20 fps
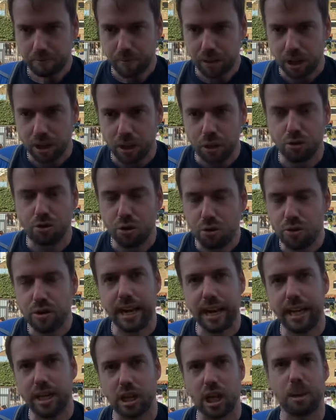you do
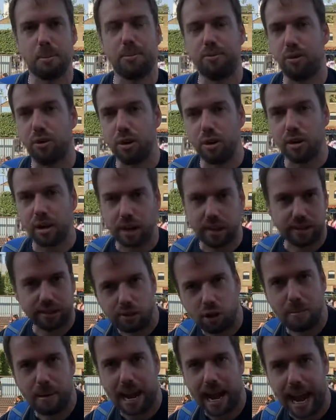need to, before you kind of
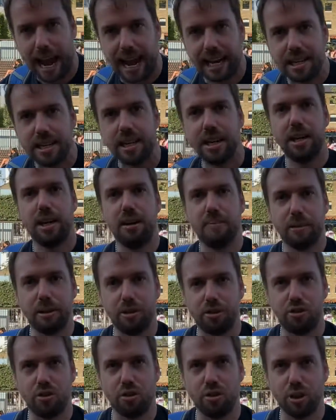storm ahead, be
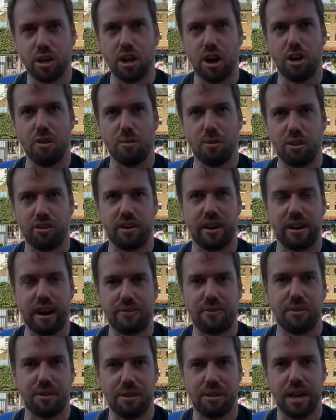sure you know what
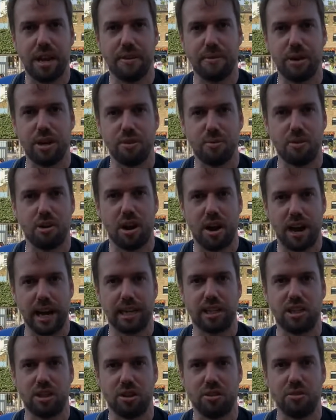geographical theory you would like
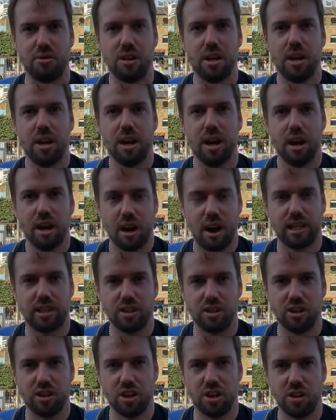to
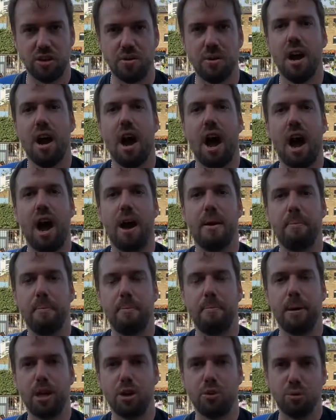do,
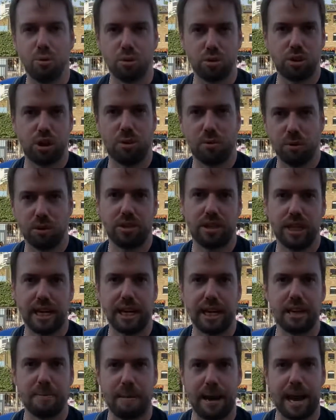but you also want to
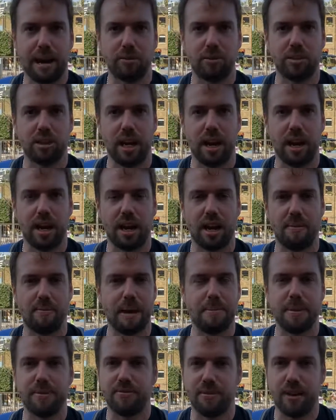think about kind of
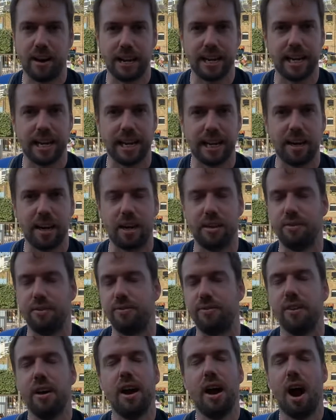maybe finding kind of
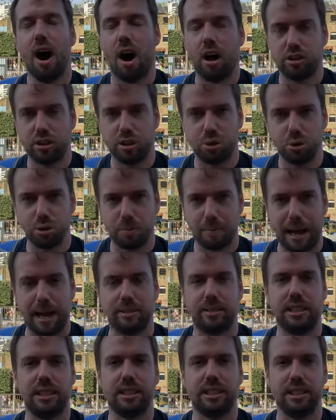articles
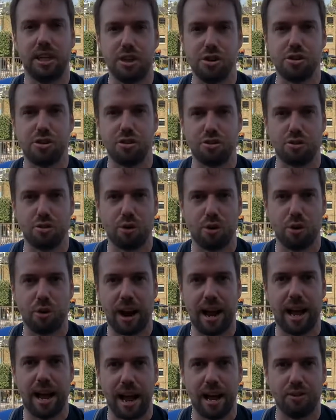about it, so you can draw
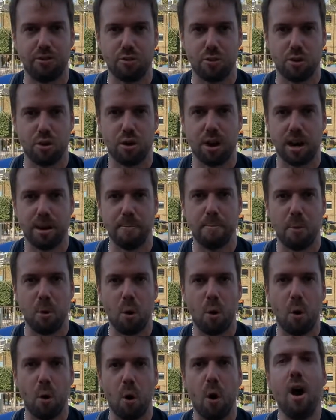kind of
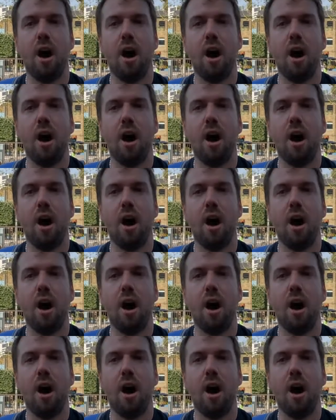more